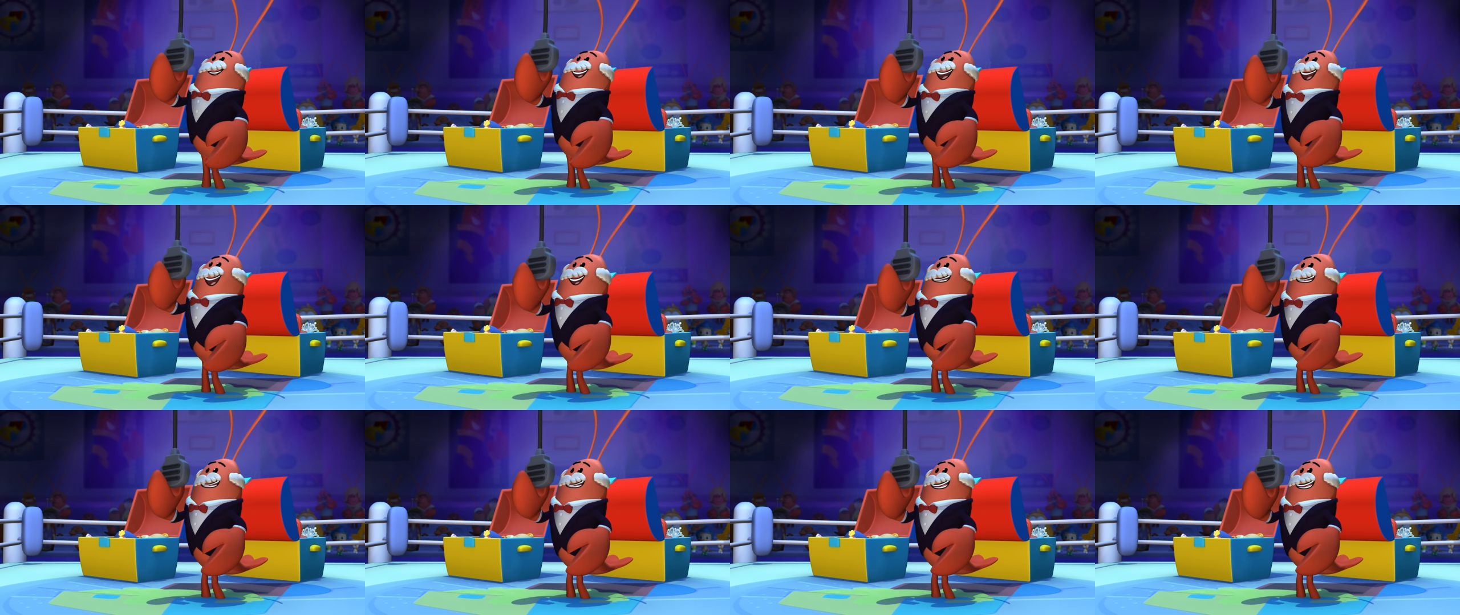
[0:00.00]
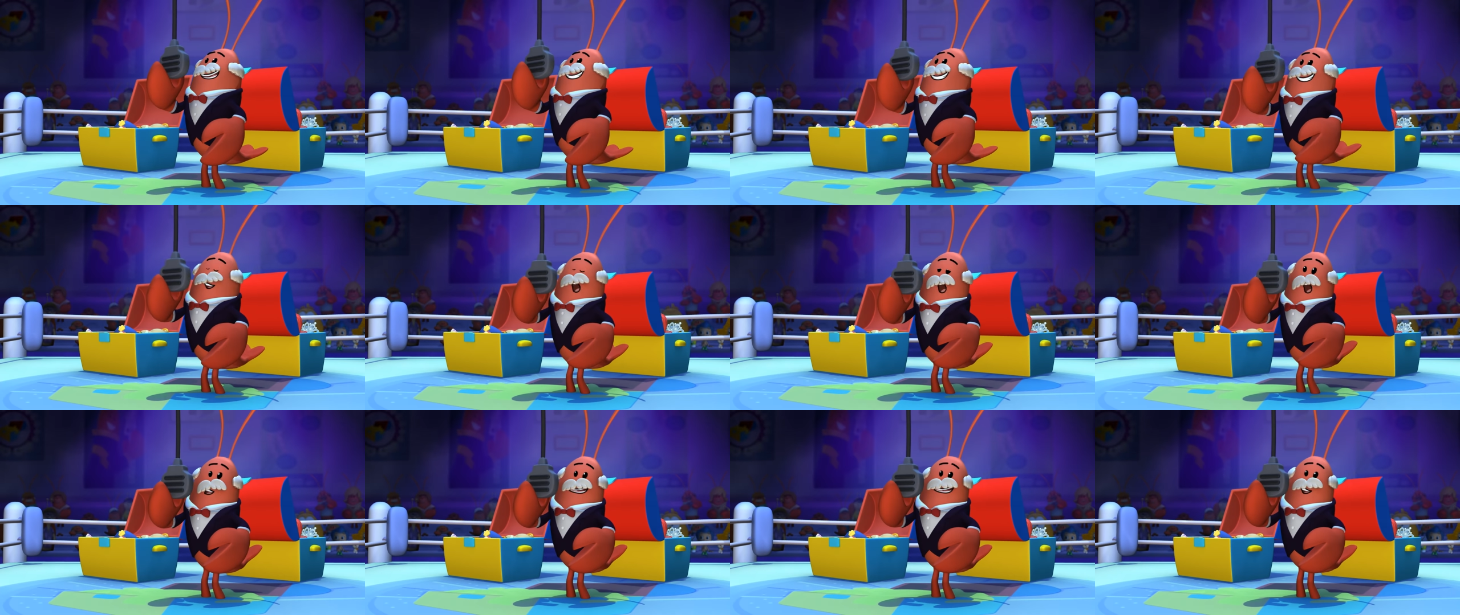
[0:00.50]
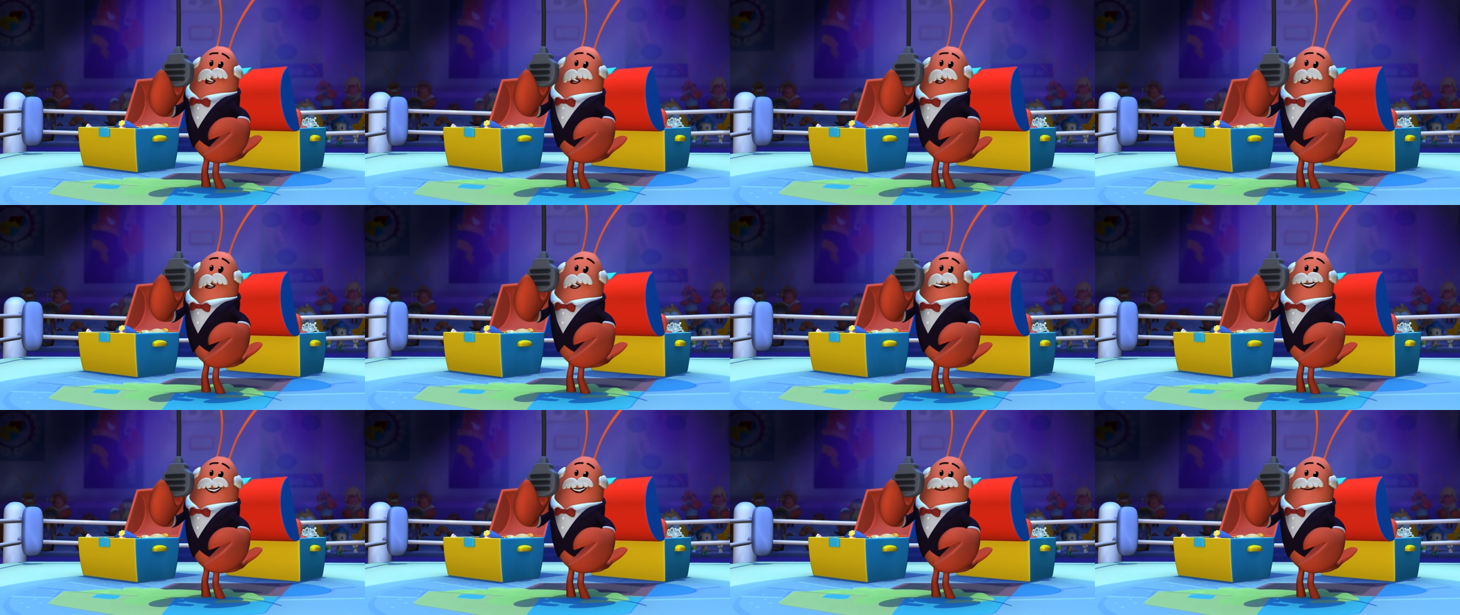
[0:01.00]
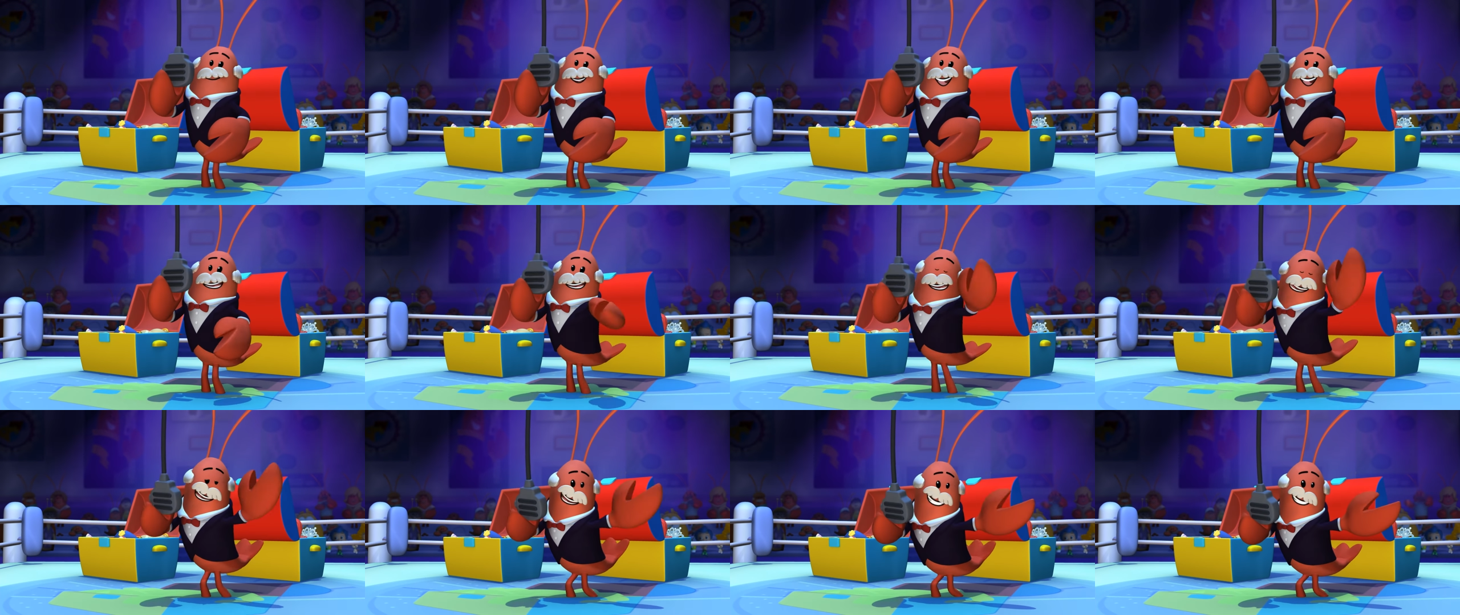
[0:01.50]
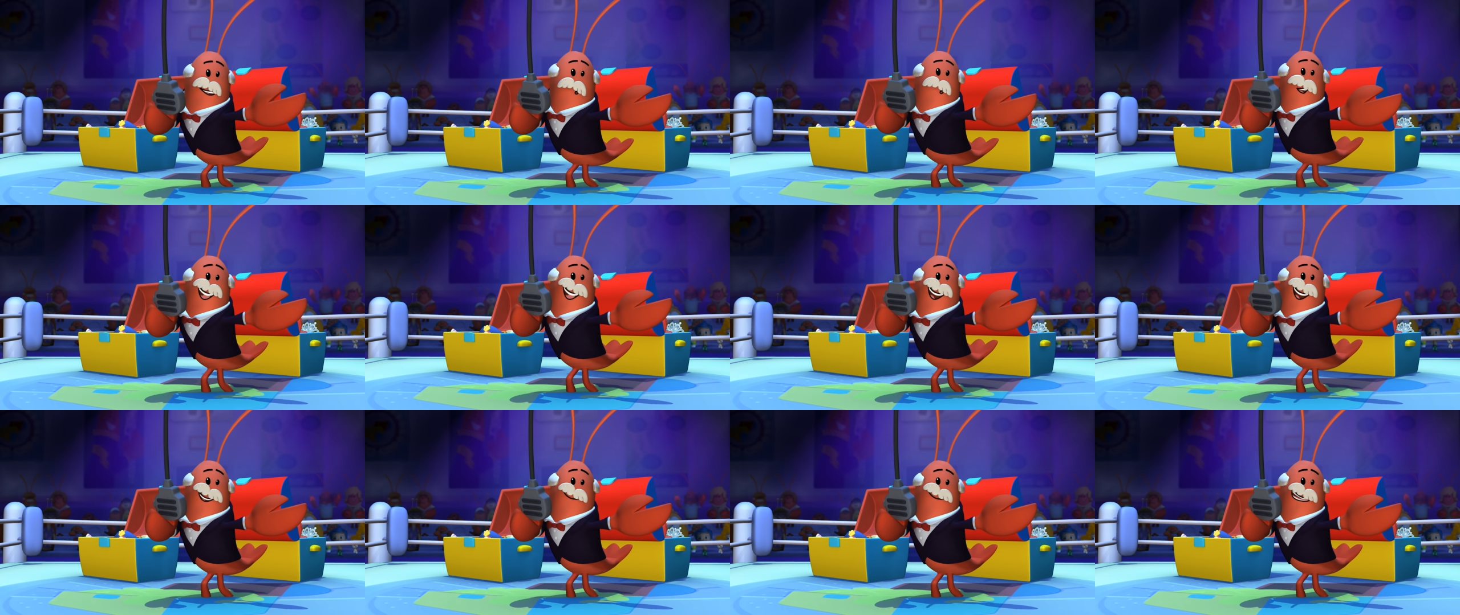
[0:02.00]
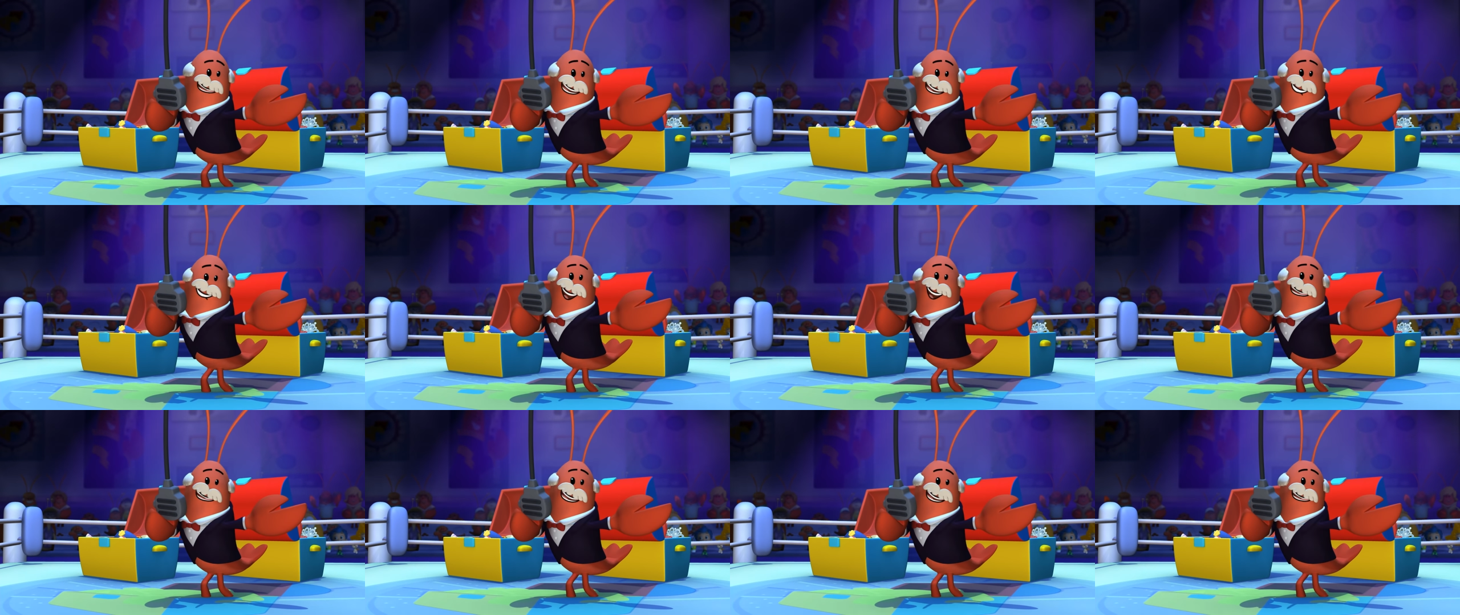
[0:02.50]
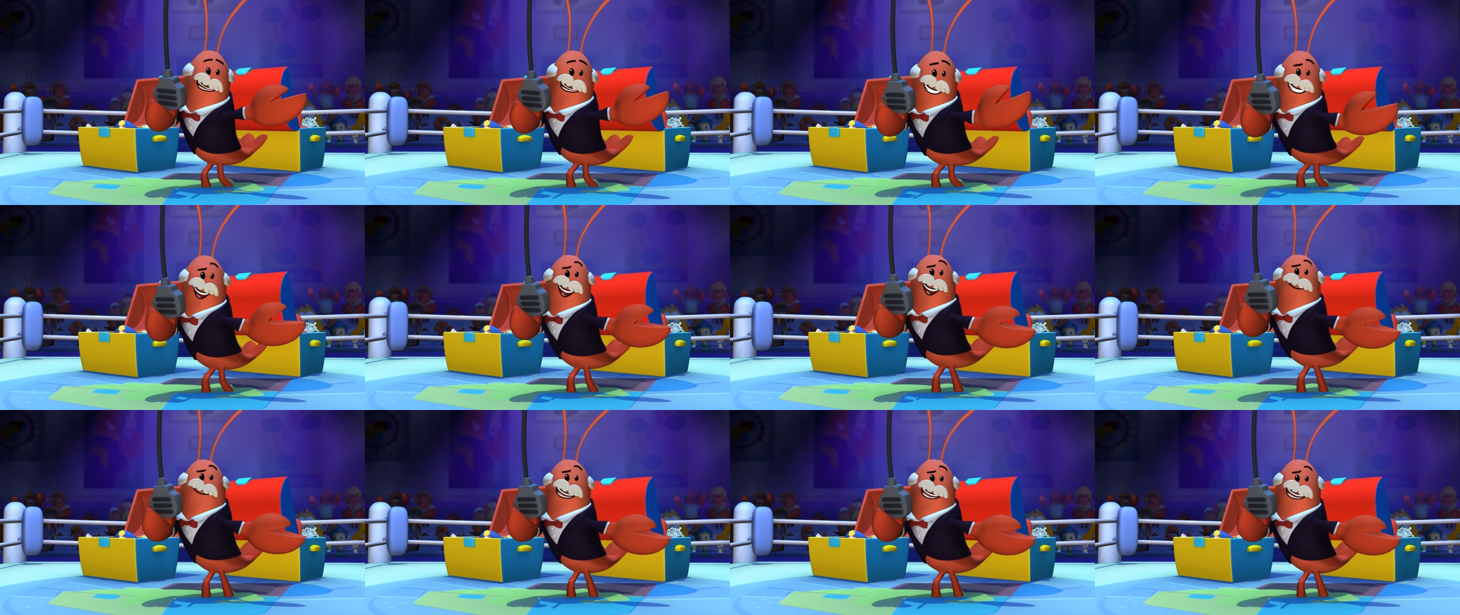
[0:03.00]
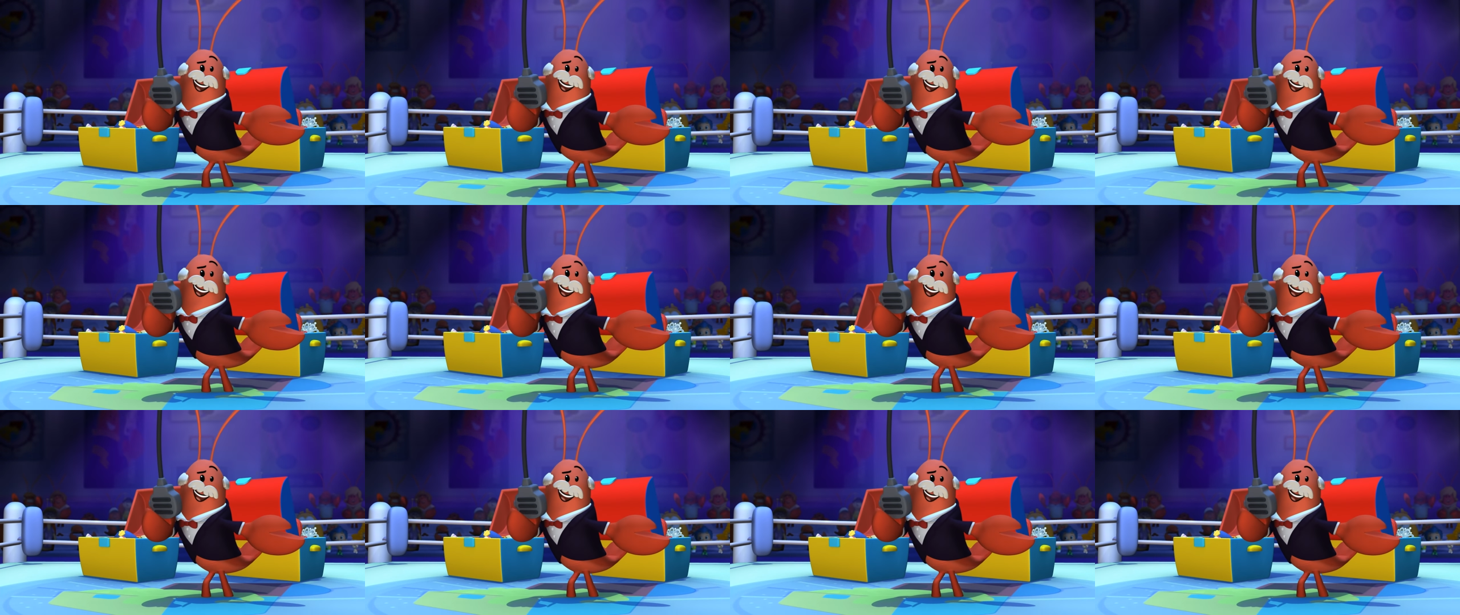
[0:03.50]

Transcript: Nobody's mouth can be seen.